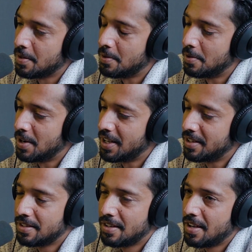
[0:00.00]

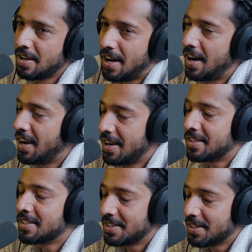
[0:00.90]
Right. I
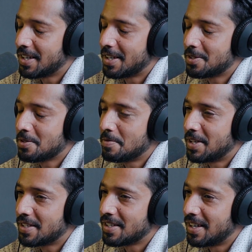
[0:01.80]
think there are like so
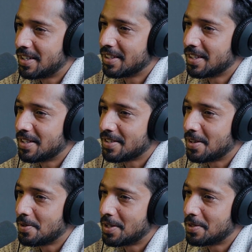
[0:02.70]
many exciting things that
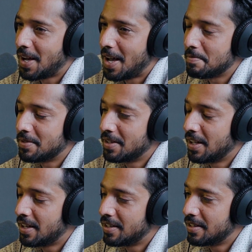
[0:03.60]
are going to happen.
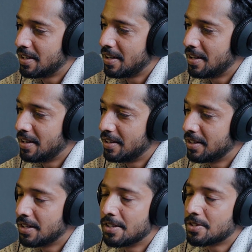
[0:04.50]
Yeah. And
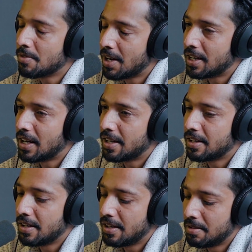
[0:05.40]
it is great,
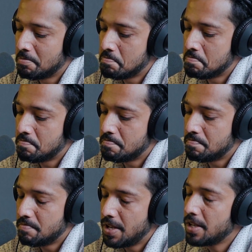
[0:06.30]
like
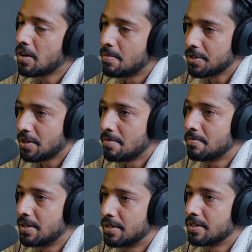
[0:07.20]
e-commerce
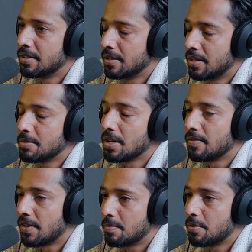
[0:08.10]
companies
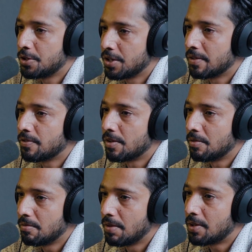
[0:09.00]
themselves are pushing for
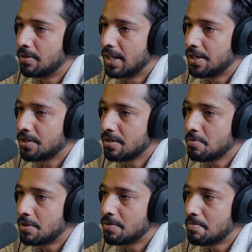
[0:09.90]
regulation,
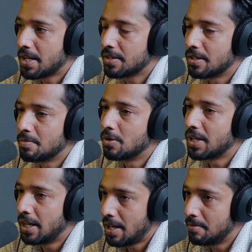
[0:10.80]
which makes it more
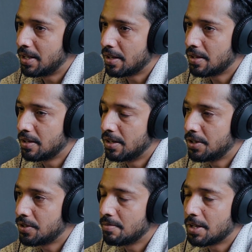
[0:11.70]
enabling
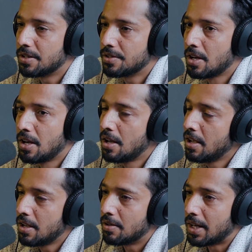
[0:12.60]
condition, because,
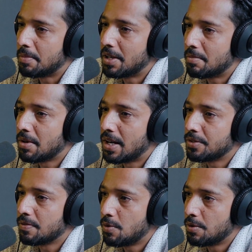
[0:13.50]
you know, like big
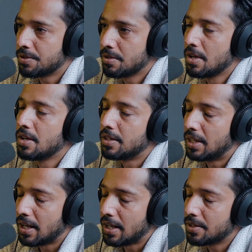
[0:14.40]
brands, of course,
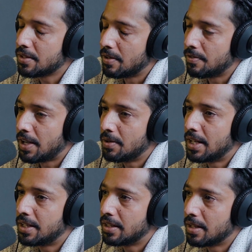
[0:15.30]
they are like
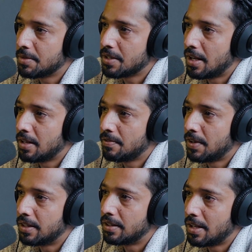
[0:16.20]
self-regulating themselves
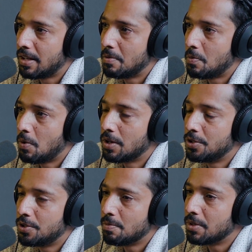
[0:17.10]
and they
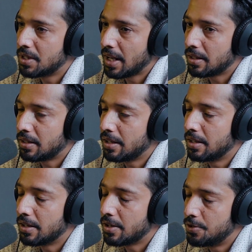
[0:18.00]
want to protect
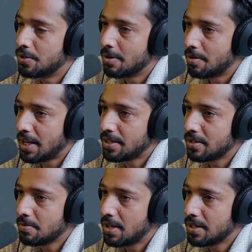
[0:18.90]
the consumer rights
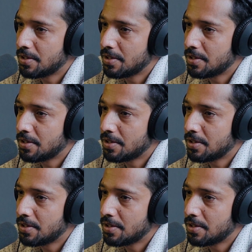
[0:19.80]
as well.